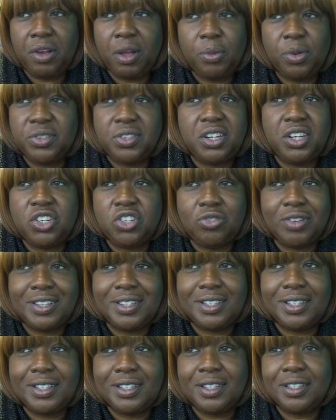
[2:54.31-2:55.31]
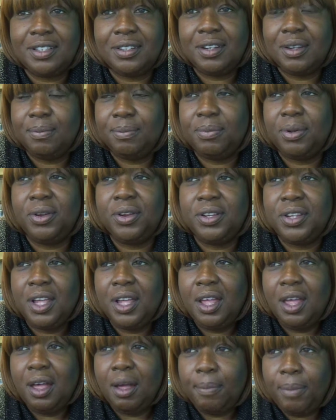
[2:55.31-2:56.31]
I wasn't interested in poli
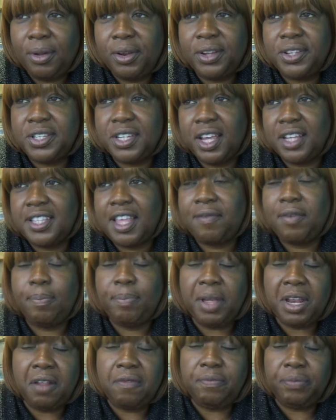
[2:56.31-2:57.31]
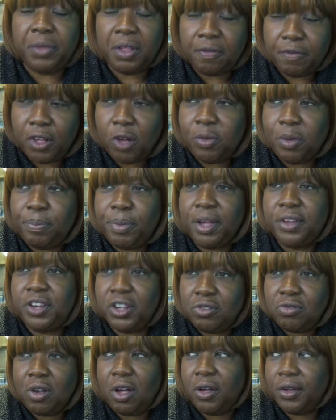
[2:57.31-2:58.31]
politics. Having been in, involved with
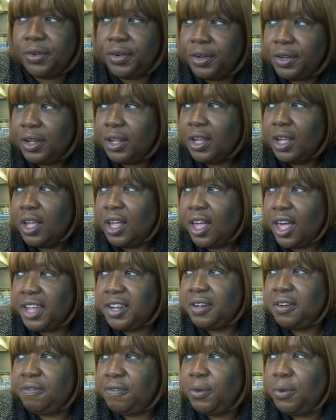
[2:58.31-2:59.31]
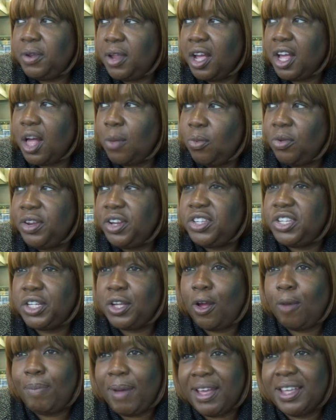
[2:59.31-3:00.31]
Bernie Grant, I didn't feel like I wanted to
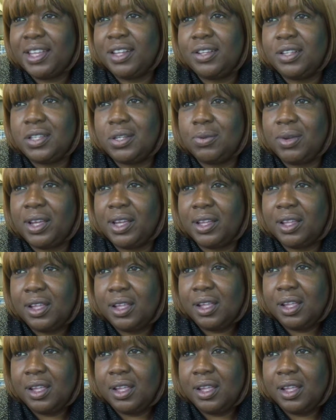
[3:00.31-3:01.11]
go back into it,